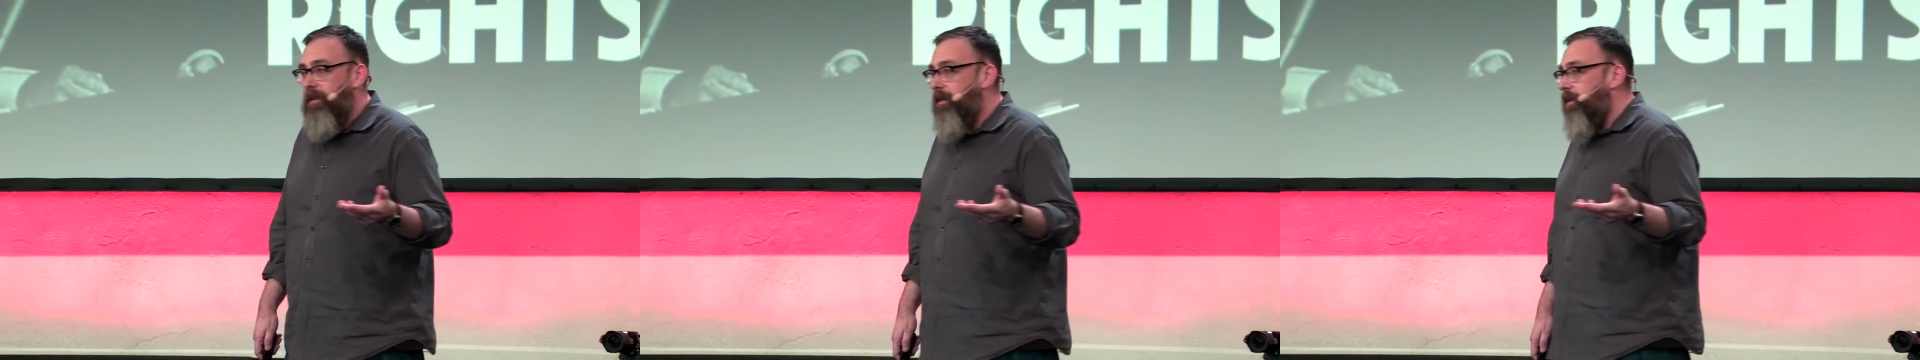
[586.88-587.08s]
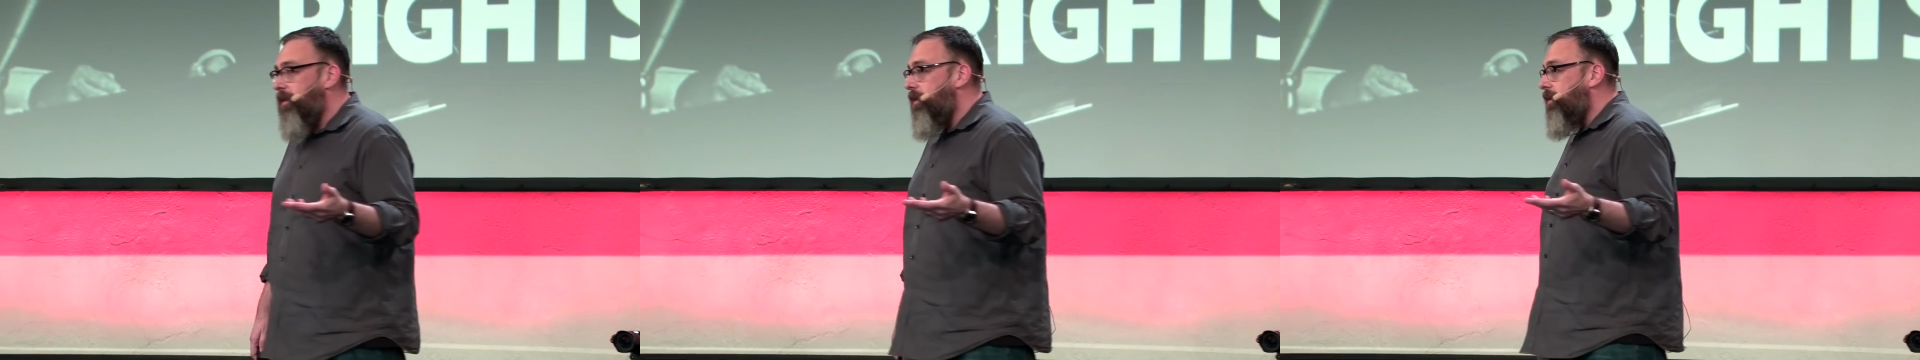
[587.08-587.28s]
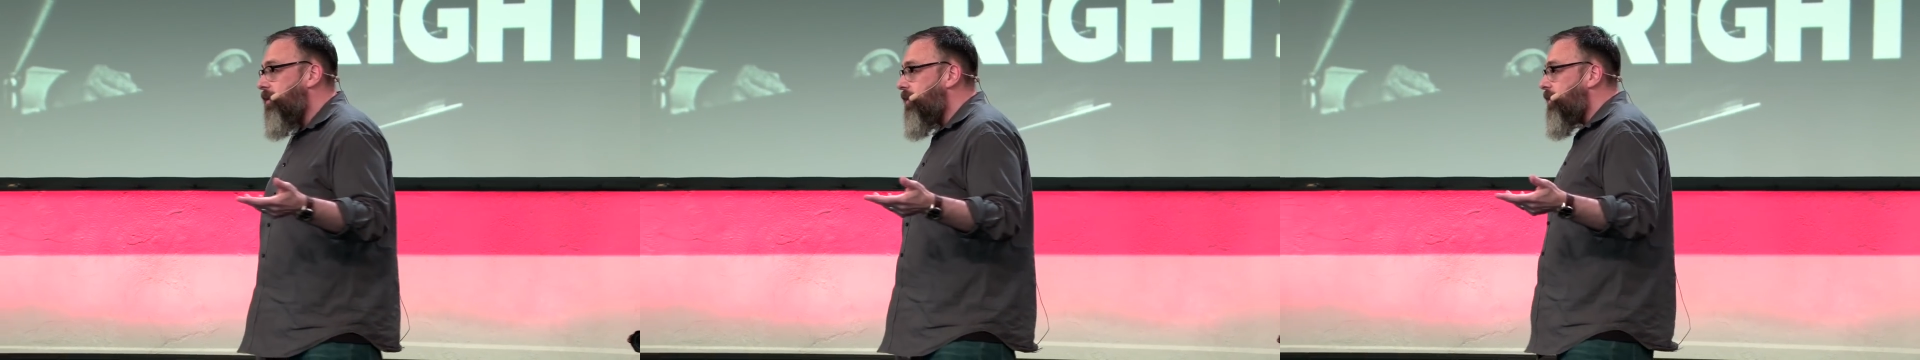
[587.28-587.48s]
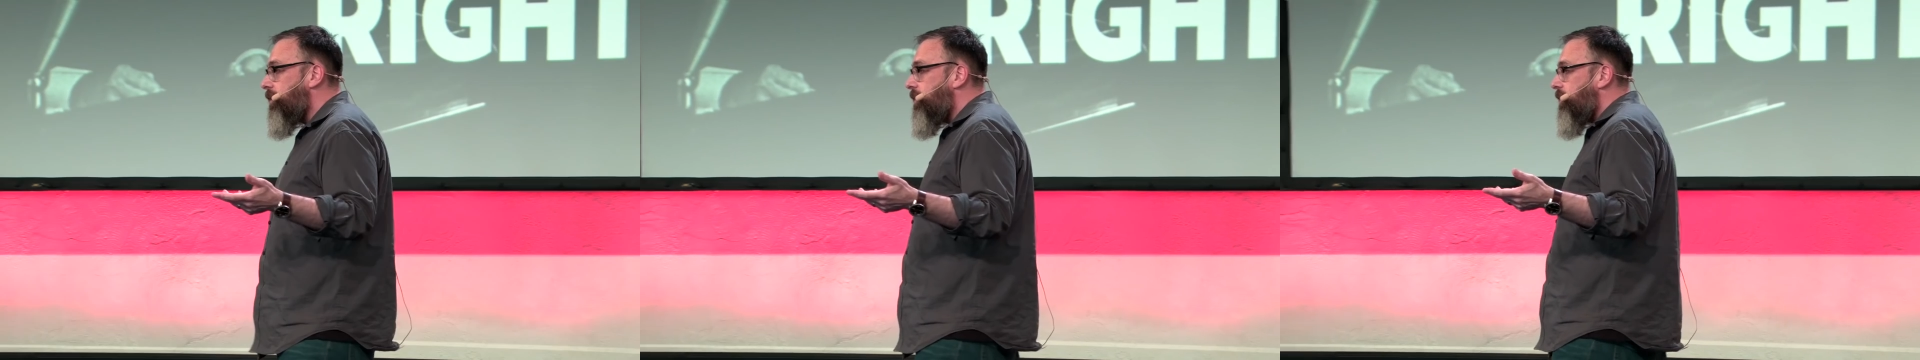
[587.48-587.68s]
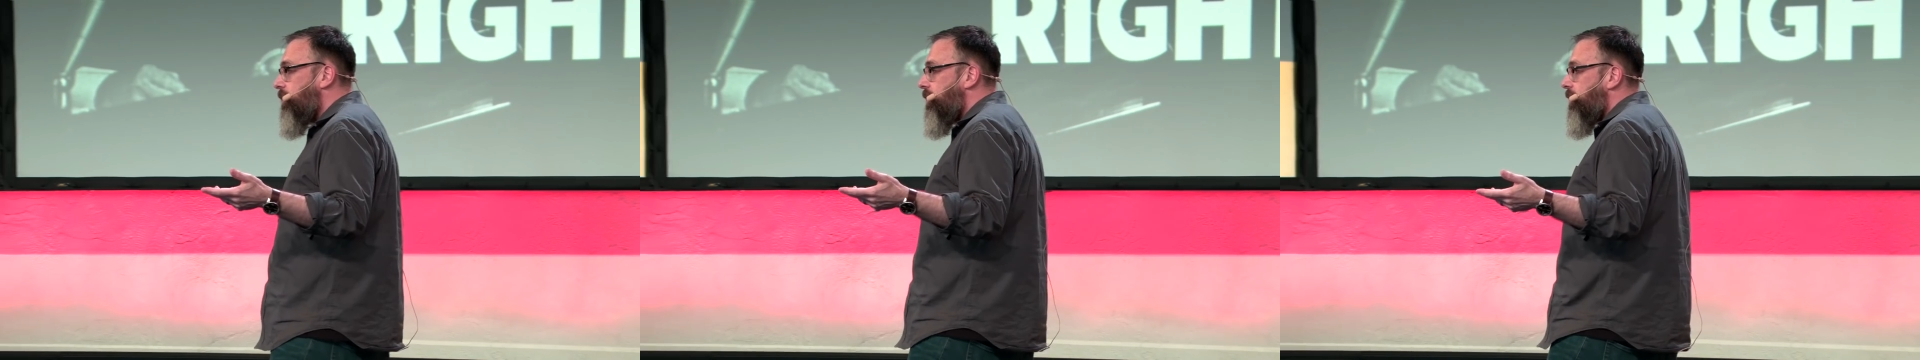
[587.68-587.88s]

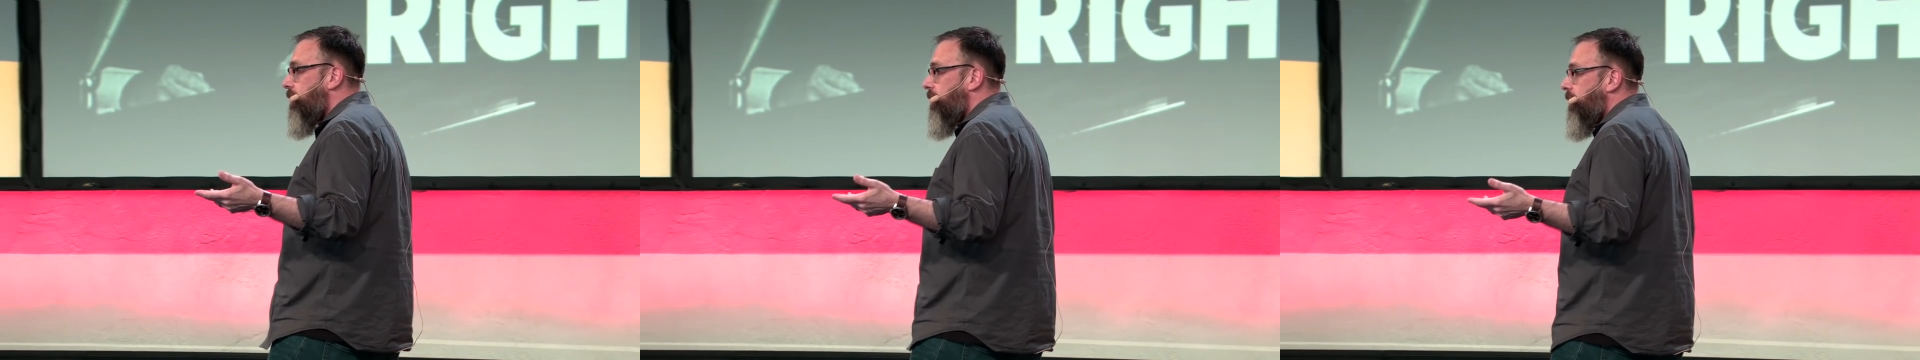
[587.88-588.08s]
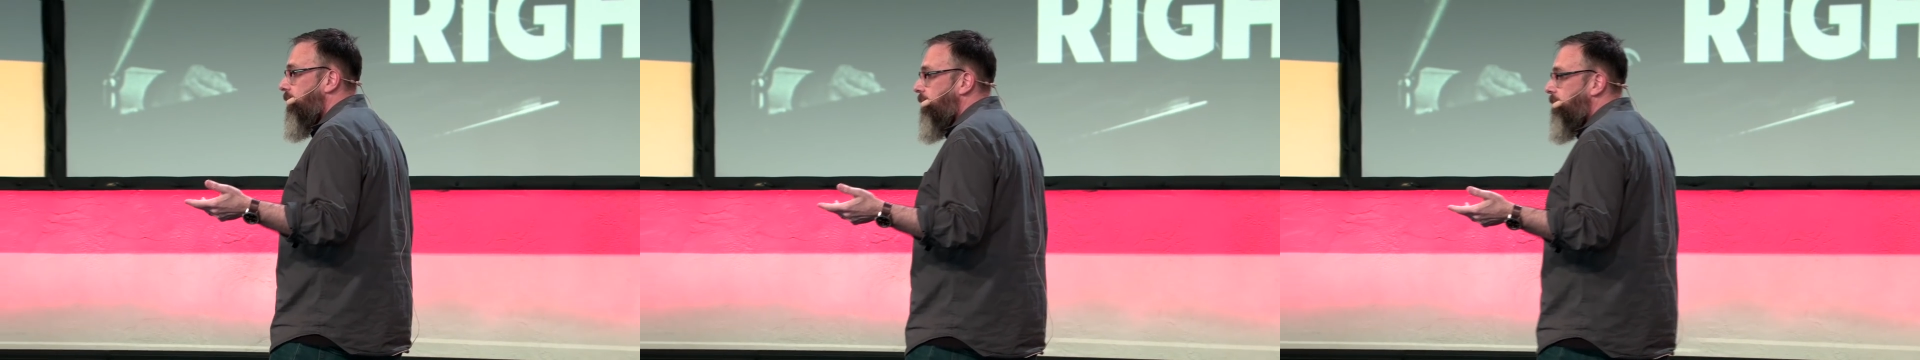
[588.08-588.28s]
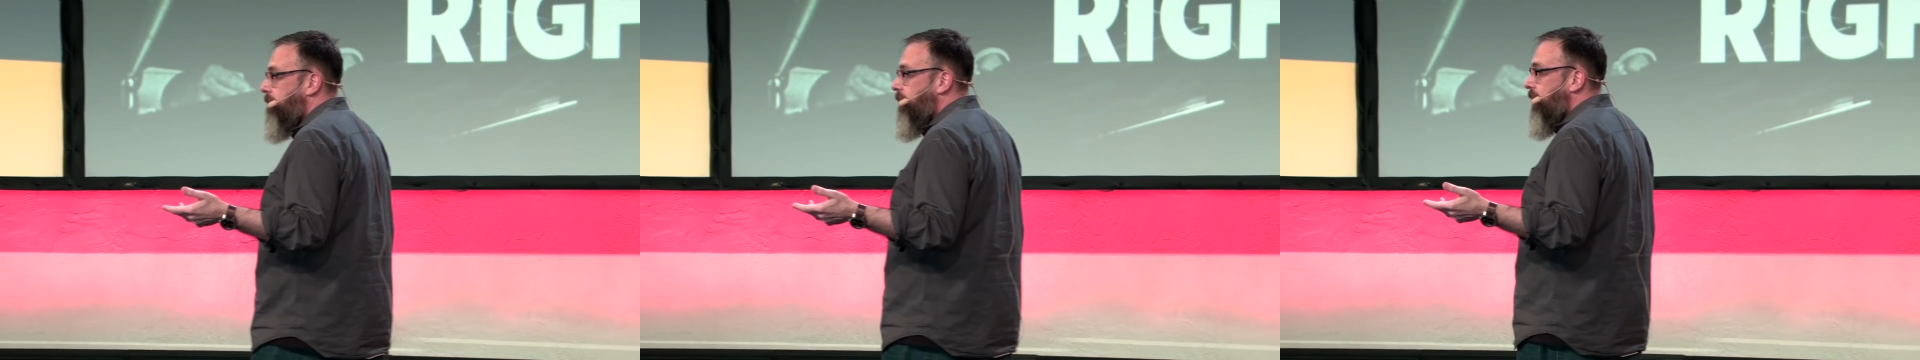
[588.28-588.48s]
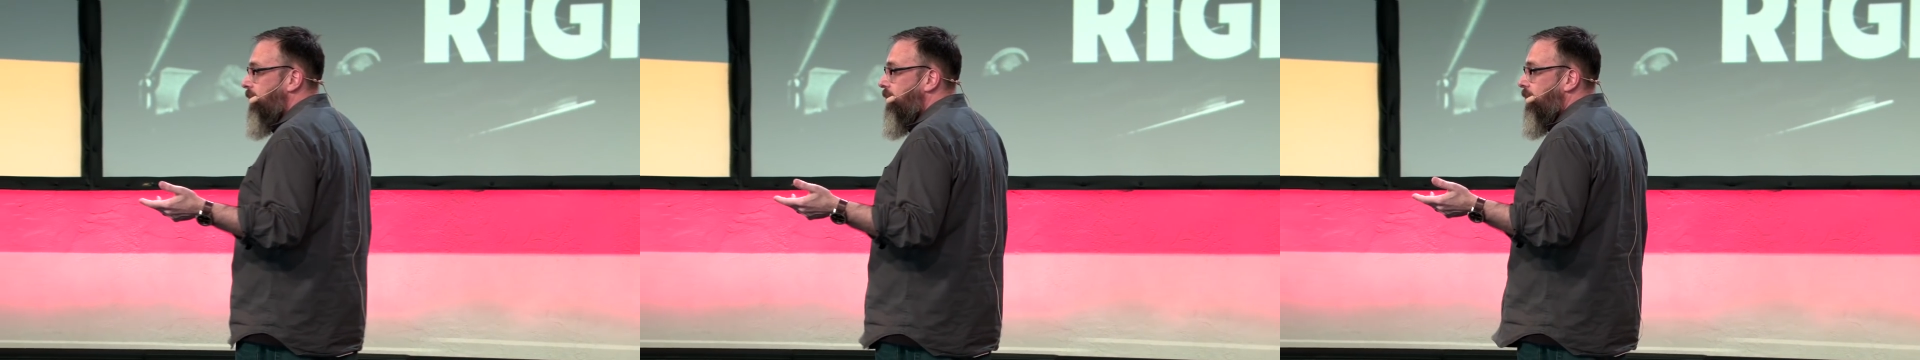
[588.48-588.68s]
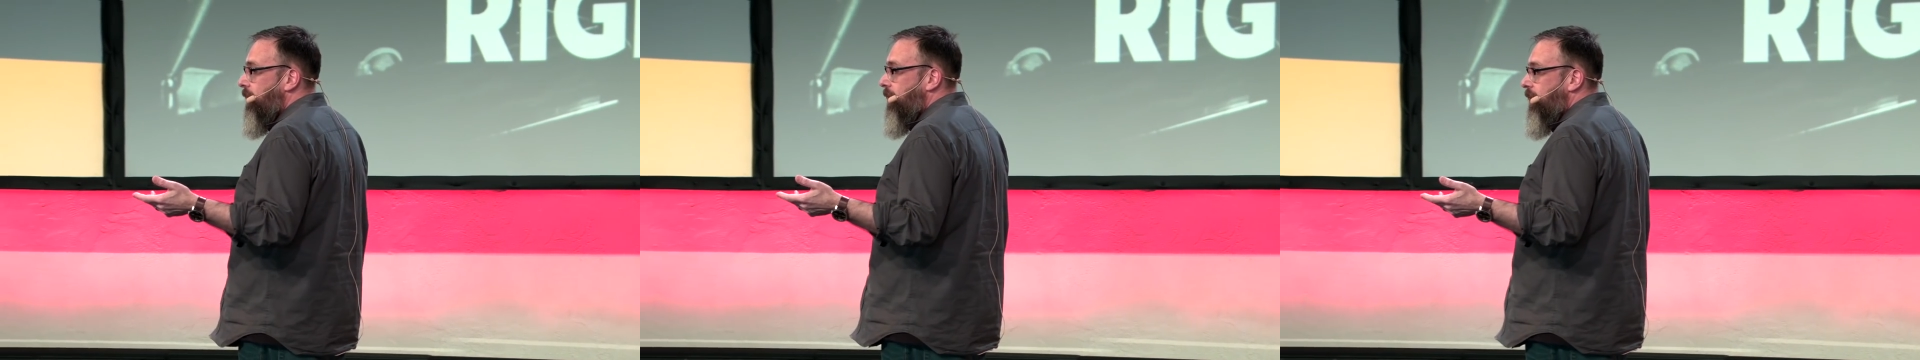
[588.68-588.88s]
(no one is talking)